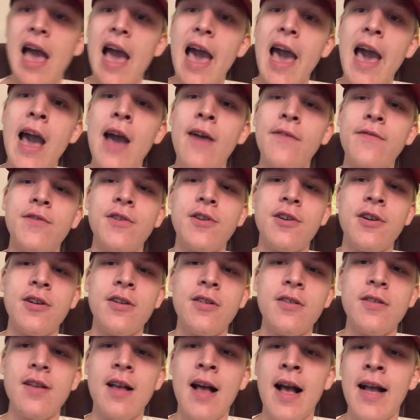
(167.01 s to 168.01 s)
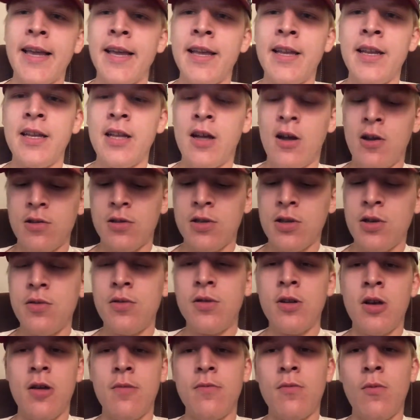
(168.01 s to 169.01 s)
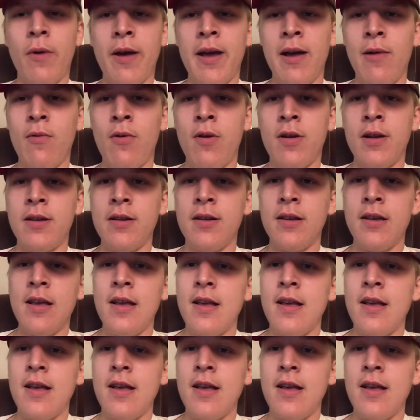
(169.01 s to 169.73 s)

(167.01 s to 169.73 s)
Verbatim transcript: After I get it all tuned up the way I want it.